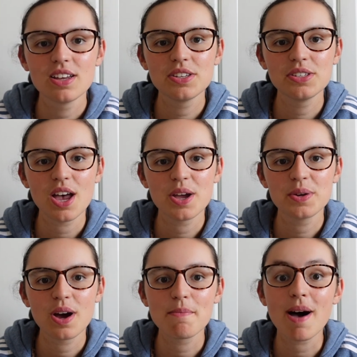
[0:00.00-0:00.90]
So
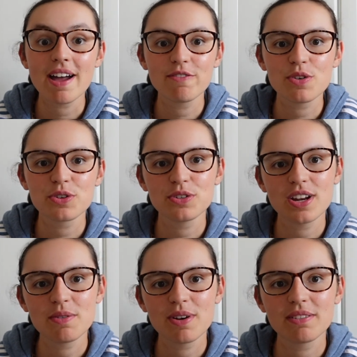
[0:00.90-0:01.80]
I might have caught her
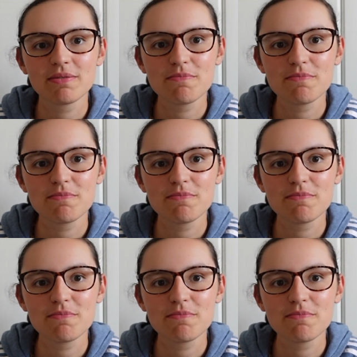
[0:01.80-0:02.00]
anyway,